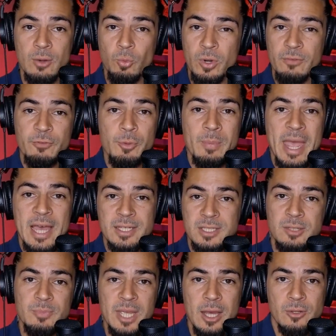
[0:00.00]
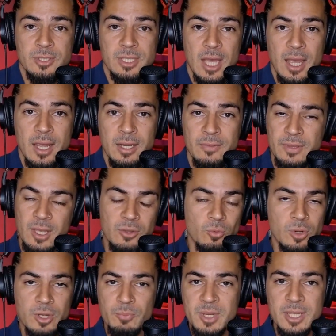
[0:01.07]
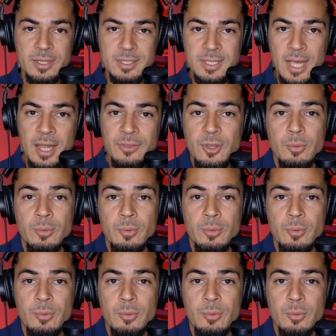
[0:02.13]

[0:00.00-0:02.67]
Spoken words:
One of them has to be outside and the other one could be inside.